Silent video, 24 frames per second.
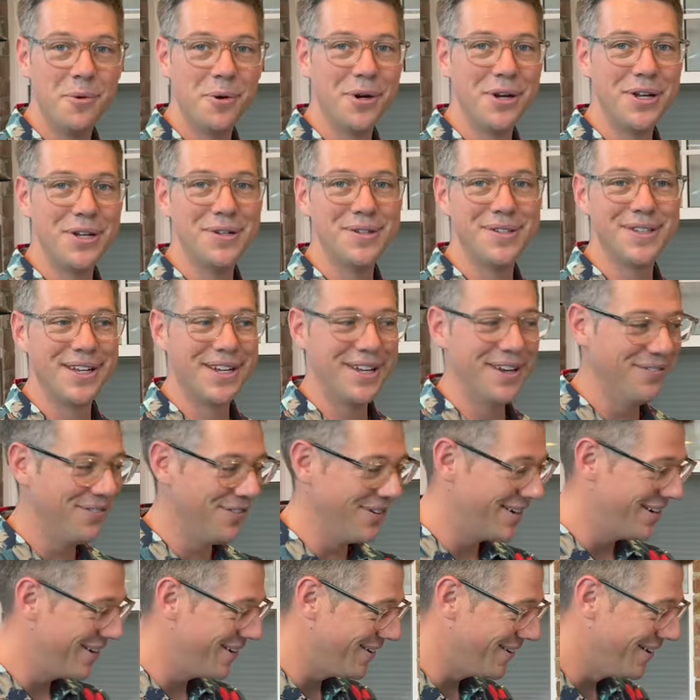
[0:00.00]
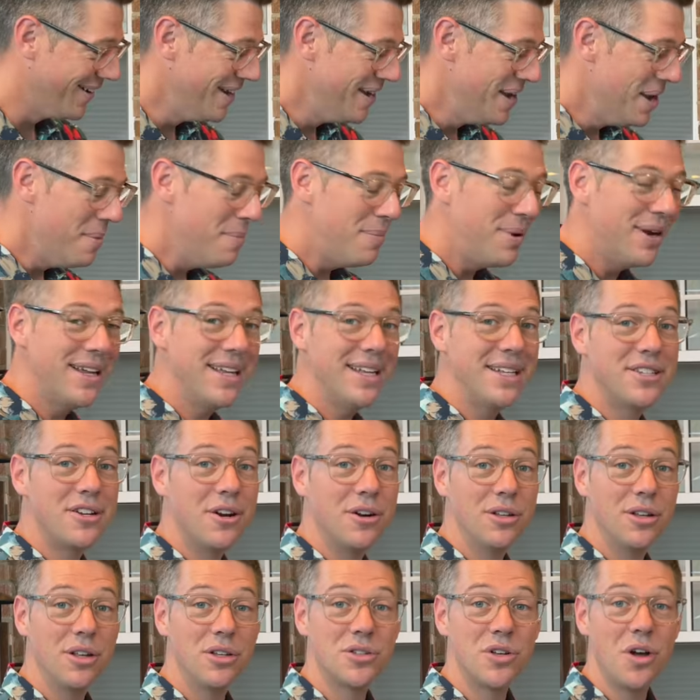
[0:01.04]
we're using it for dinner, but it's our
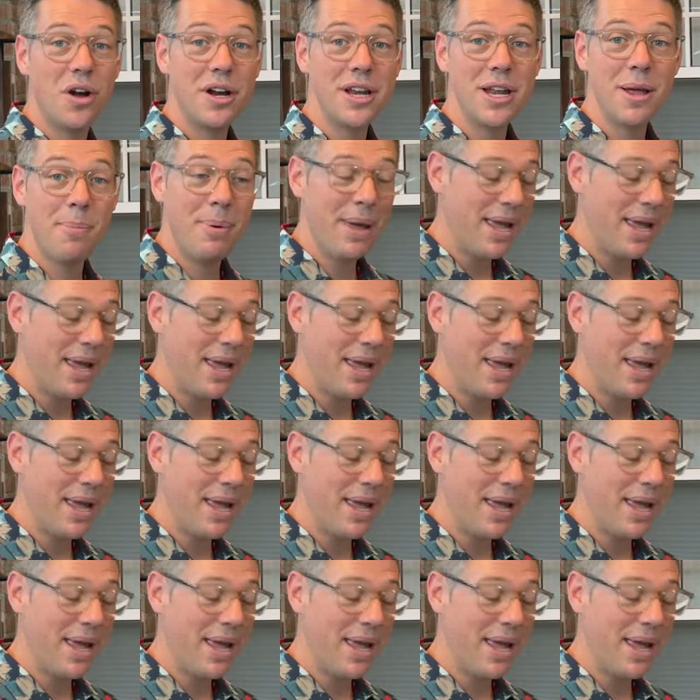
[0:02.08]
lasagna